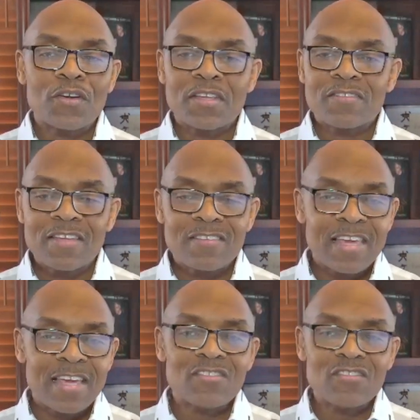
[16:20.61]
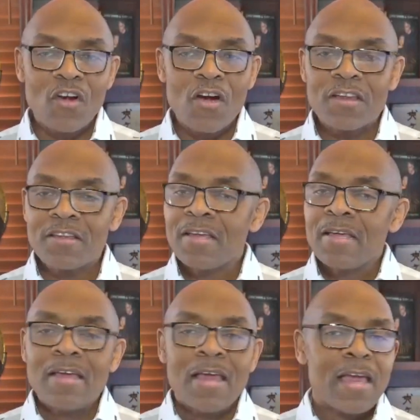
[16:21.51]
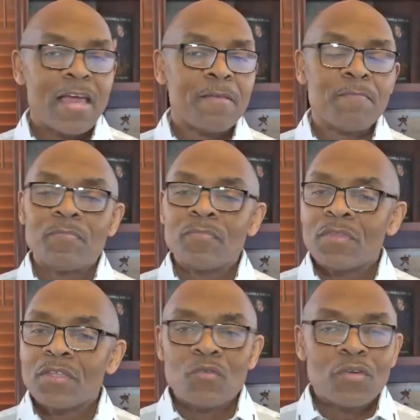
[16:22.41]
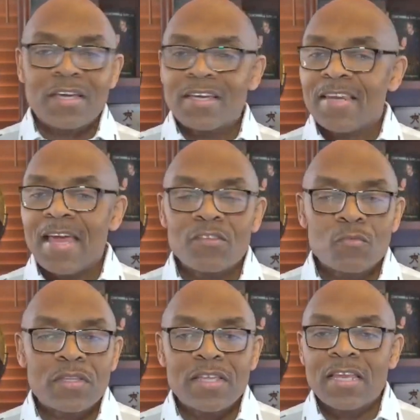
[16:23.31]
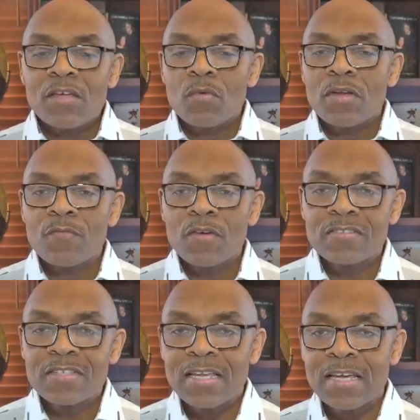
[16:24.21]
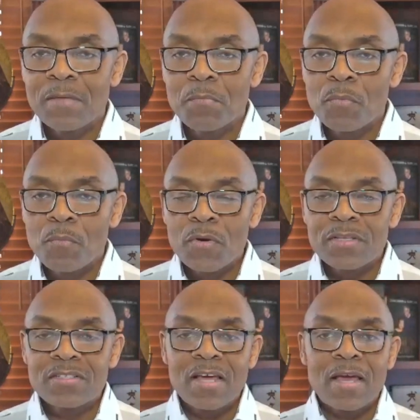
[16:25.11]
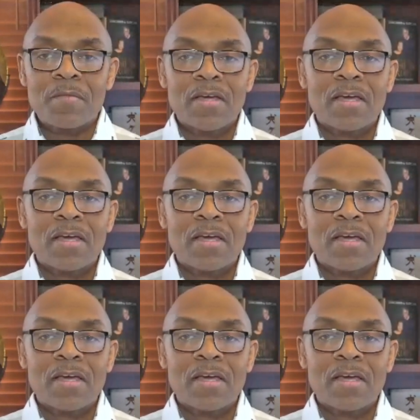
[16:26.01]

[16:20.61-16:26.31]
It says Get Started, and you can connect with any one of us at any point in time.